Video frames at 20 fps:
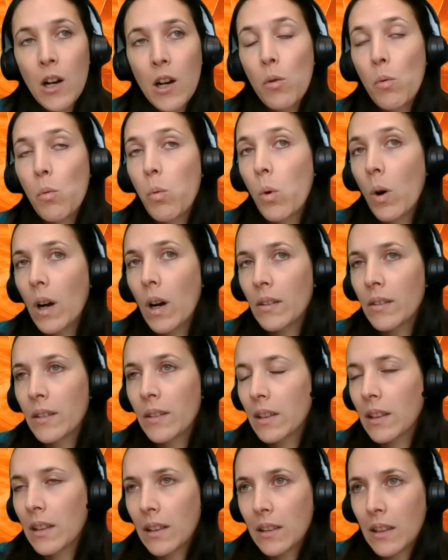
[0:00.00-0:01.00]

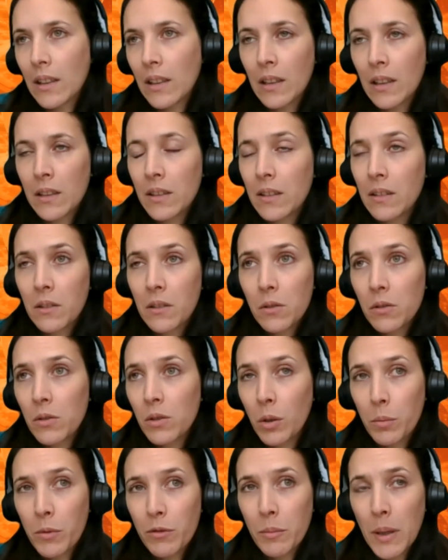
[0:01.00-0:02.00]
One that I had in
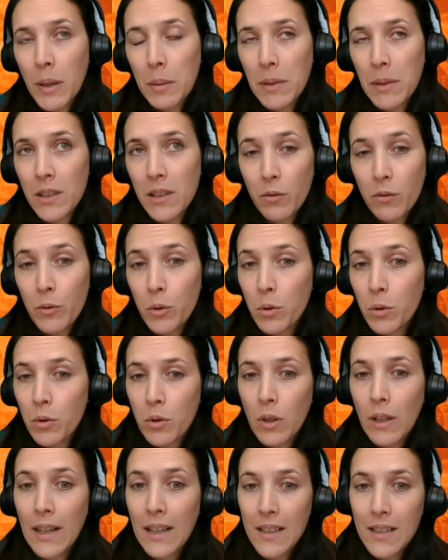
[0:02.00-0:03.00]
top of my mind is, of course,
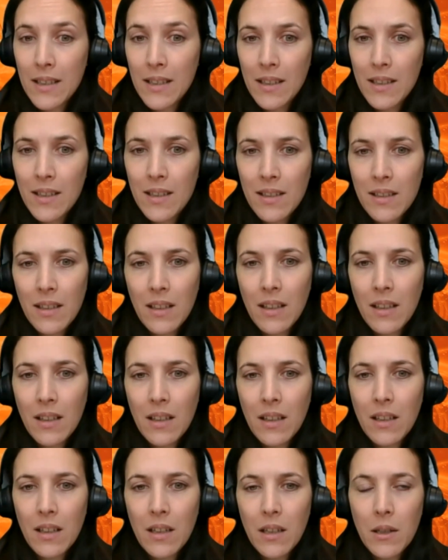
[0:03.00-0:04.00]
the access
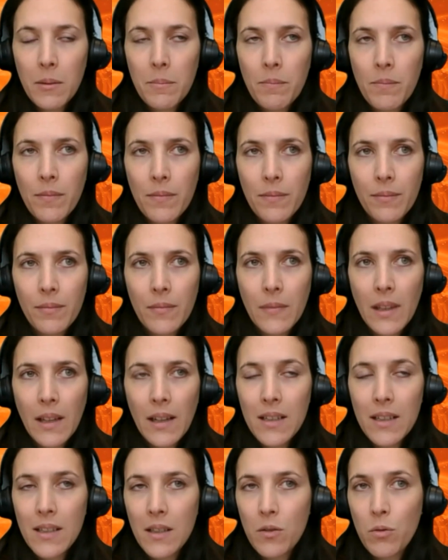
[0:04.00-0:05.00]

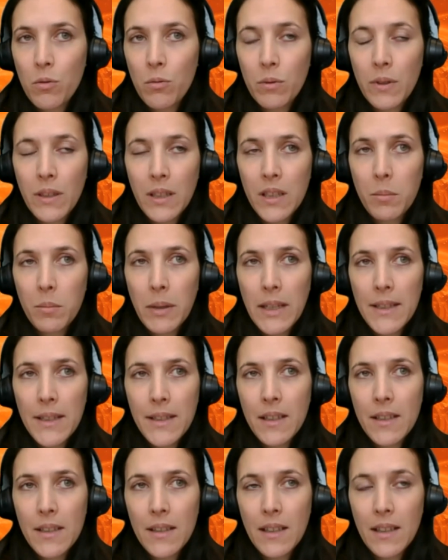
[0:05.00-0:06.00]
to
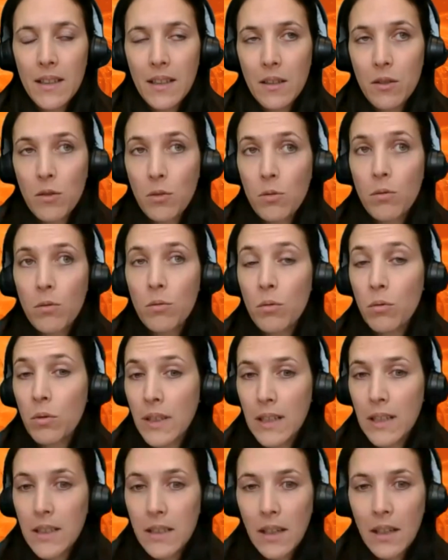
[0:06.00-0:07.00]
databases, access to
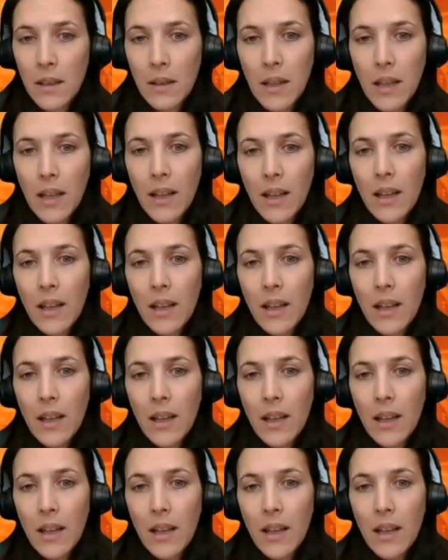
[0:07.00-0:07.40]
data.